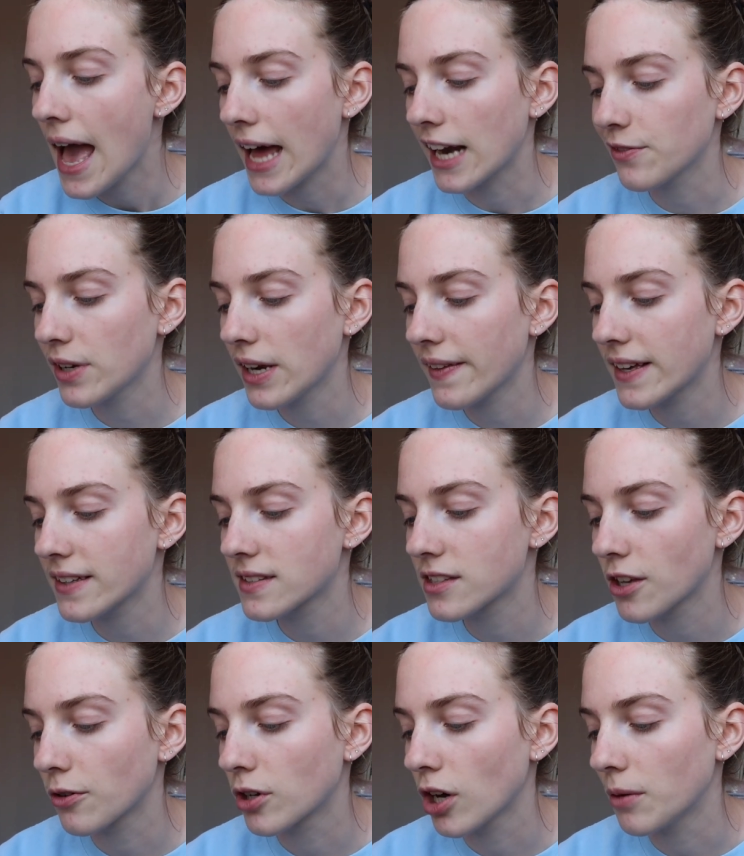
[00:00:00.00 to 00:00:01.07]
And I feel like that's
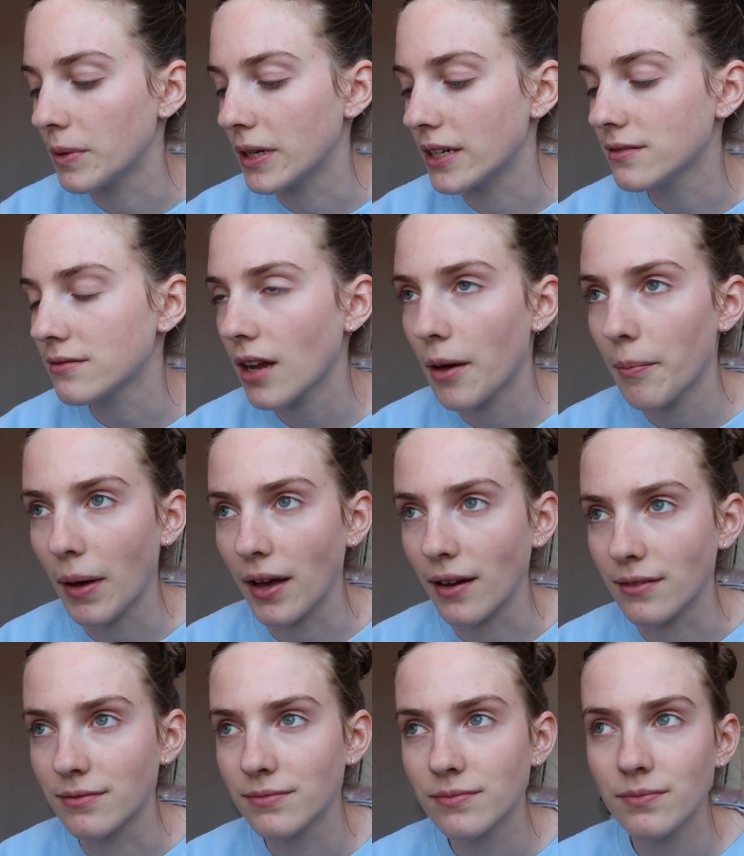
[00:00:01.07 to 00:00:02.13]
so common
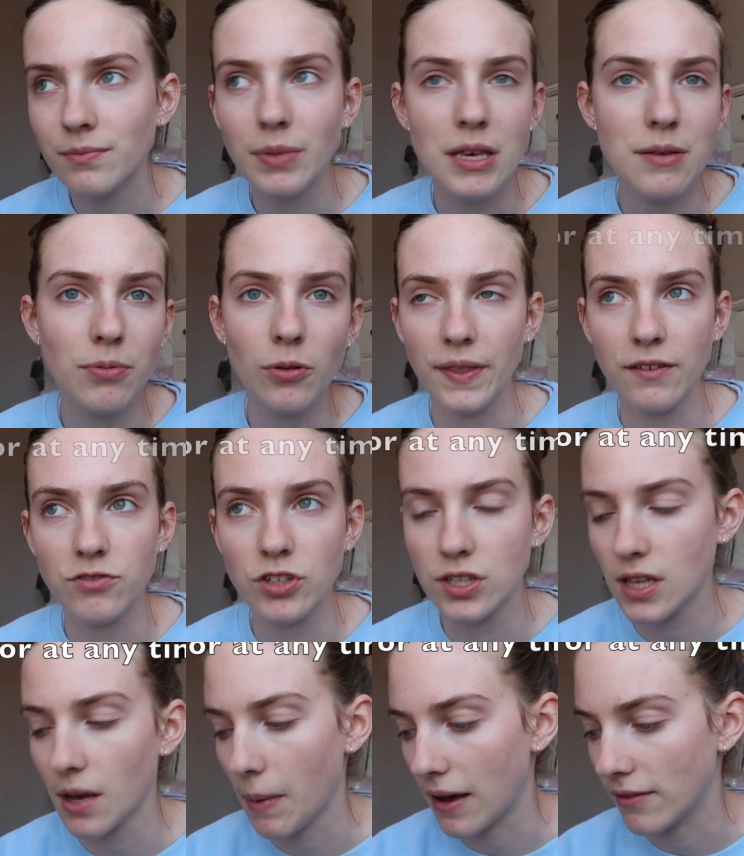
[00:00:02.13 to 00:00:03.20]
among people when they've
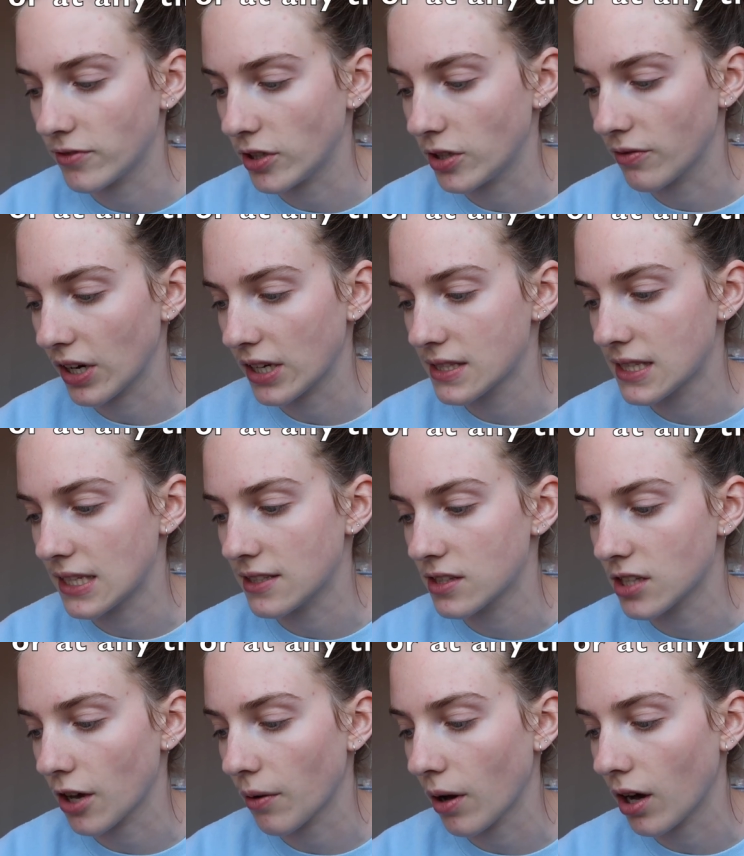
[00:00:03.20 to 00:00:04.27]
just come out of university. It's
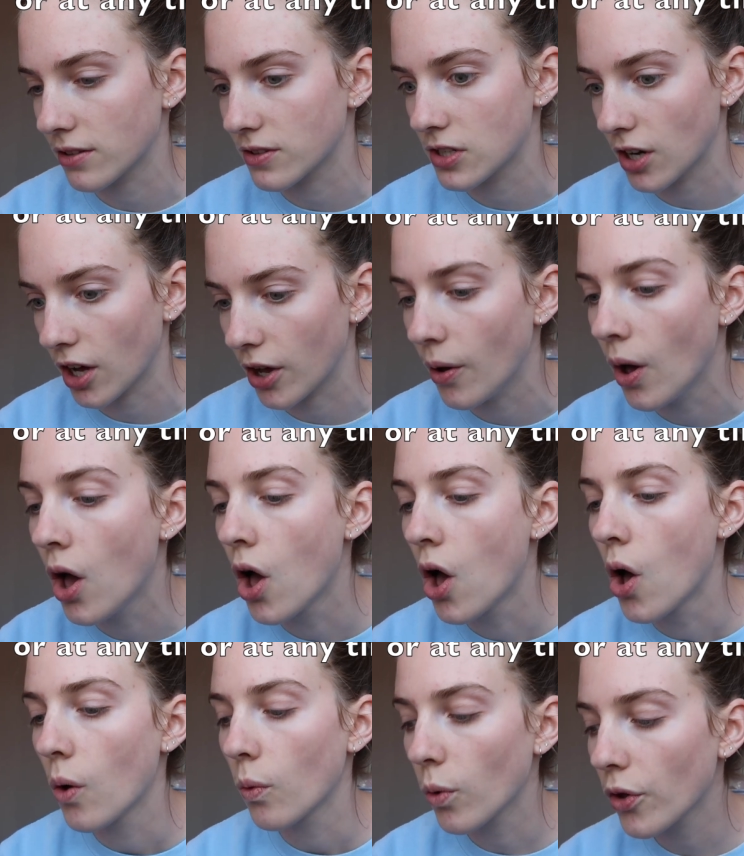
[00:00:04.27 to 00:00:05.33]
so hard to know
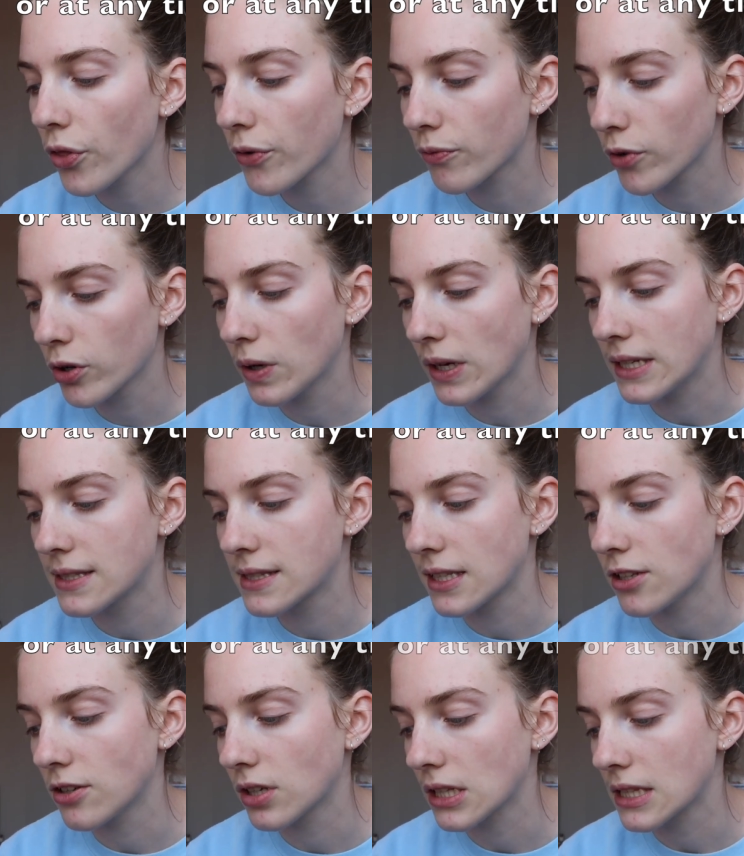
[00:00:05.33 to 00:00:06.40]
what the route is
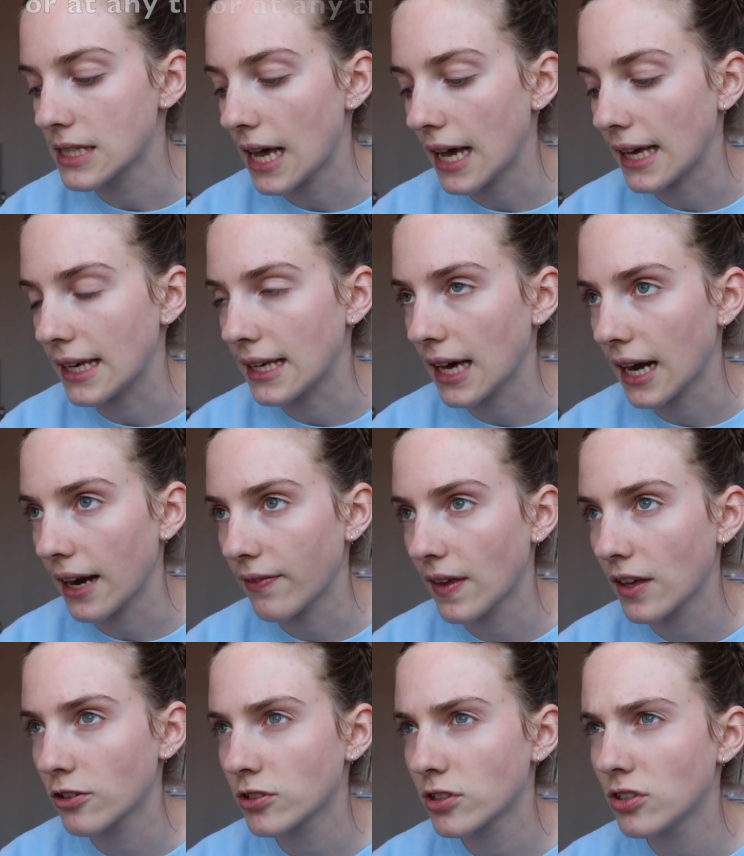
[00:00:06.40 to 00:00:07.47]
that you can take, and I
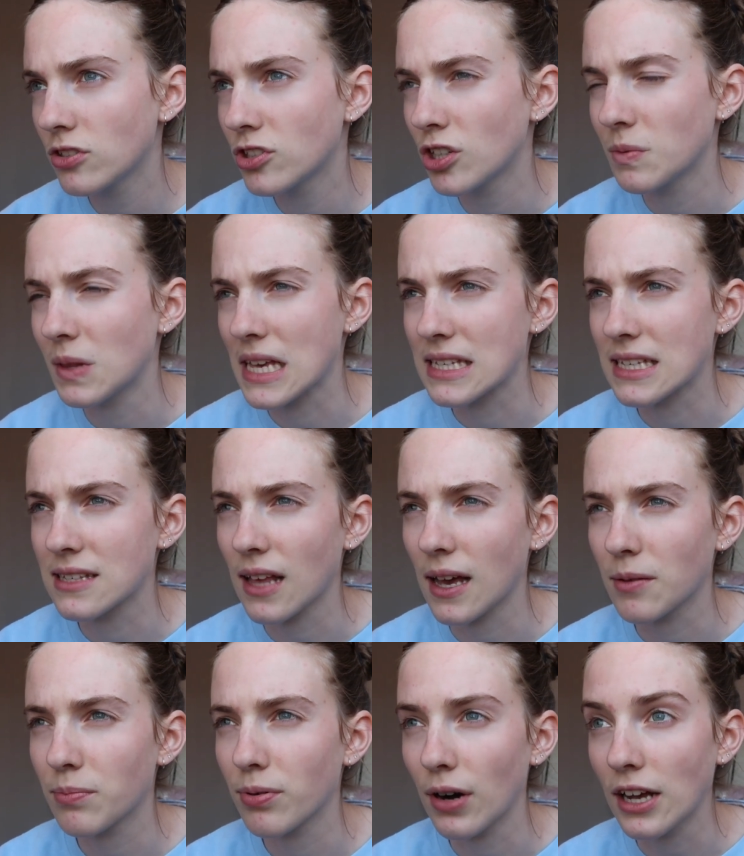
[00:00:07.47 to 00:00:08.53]
think on YouTube there's this
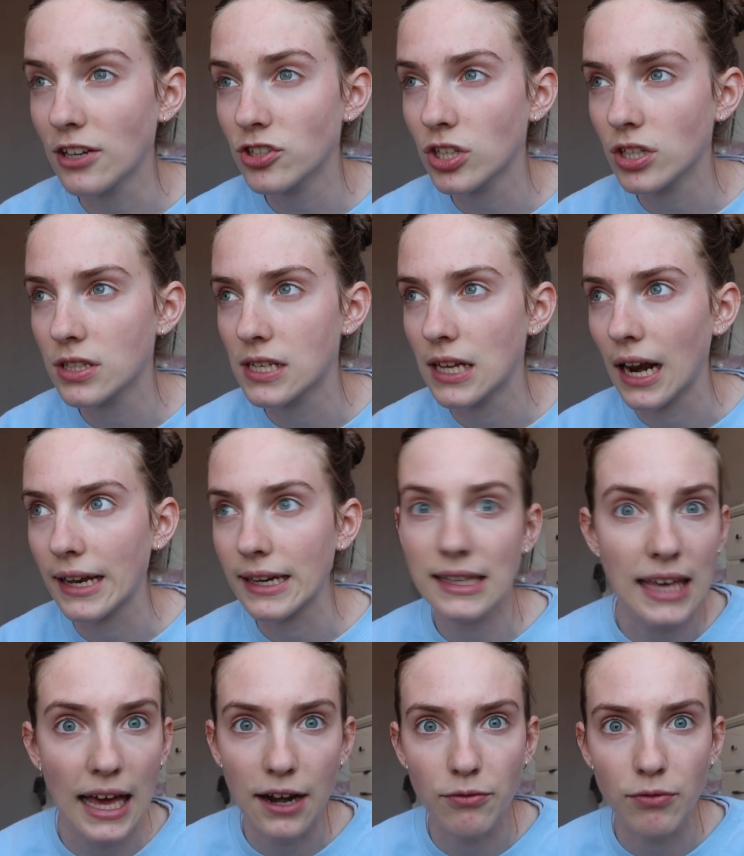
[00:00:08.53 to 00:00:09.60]
like pressure to
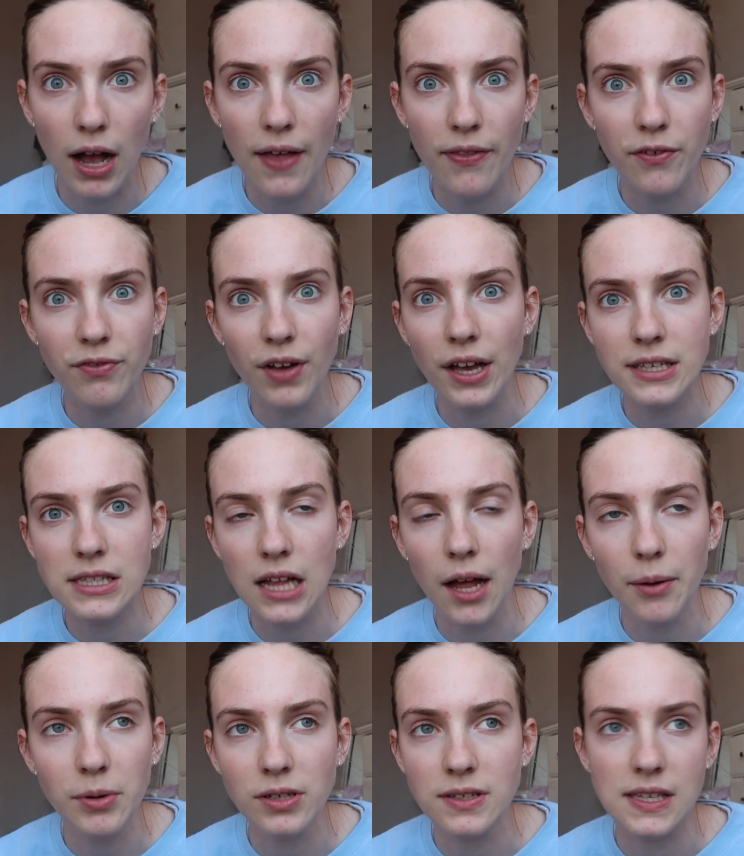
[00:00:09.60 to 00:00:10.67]
like get it right the first
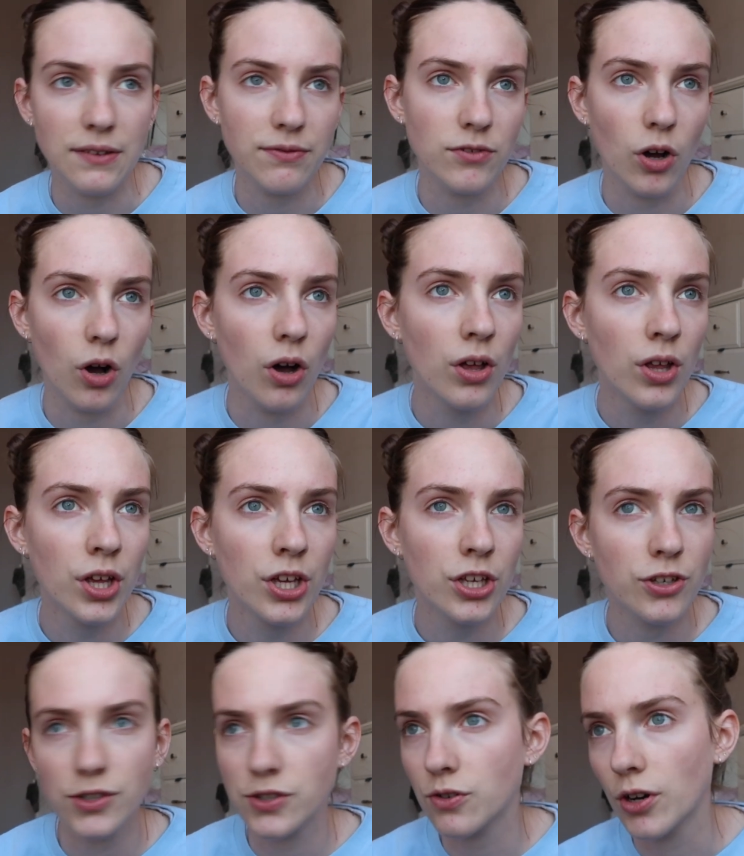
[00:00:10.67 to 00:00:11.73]
time, because if not
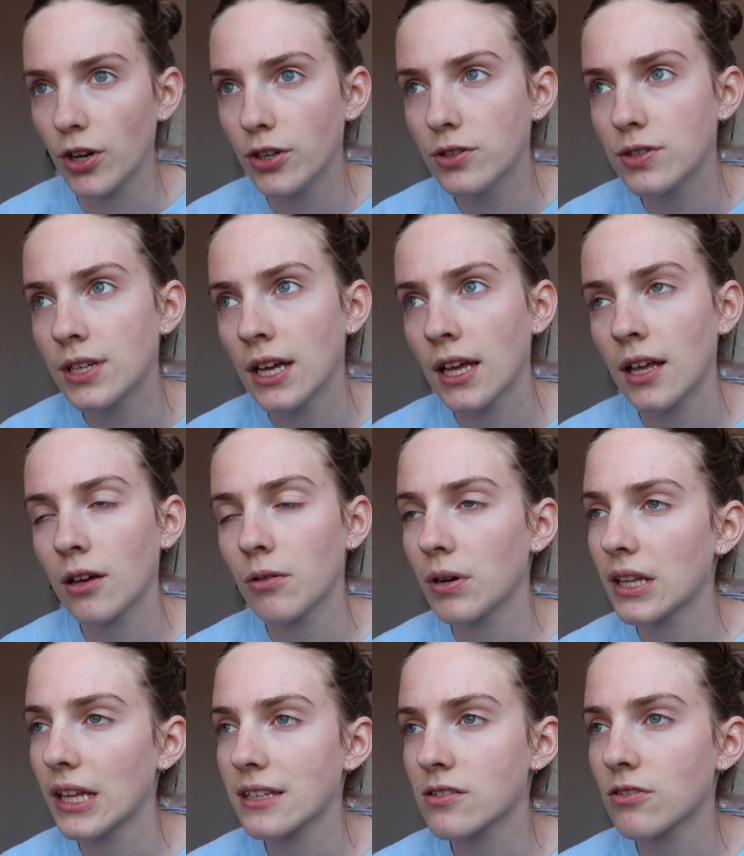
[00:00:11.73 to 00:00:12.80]
you're screwed,
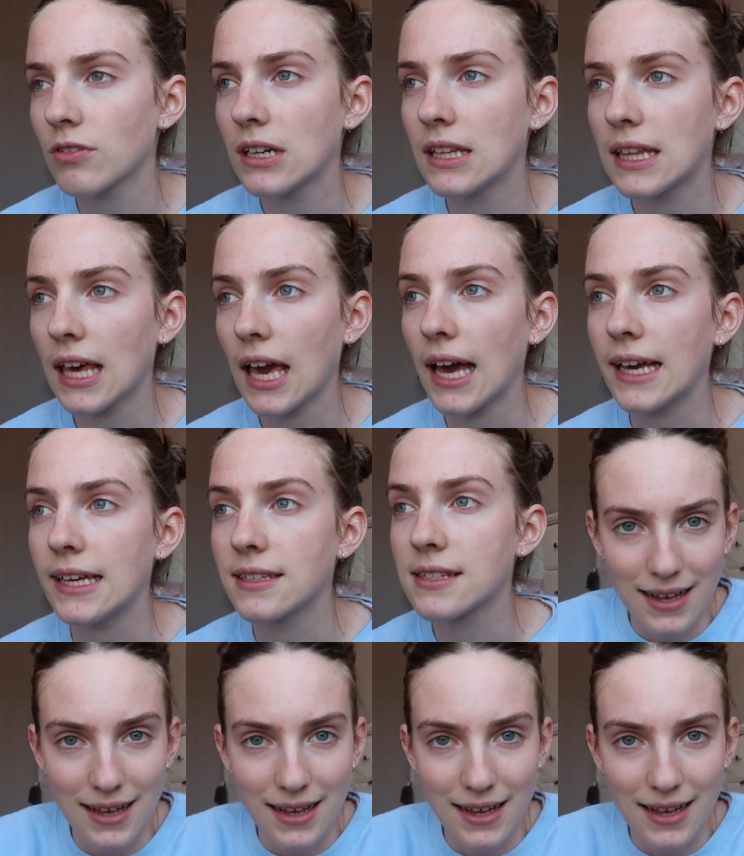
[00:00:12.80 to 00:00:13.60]
when that's not really the case.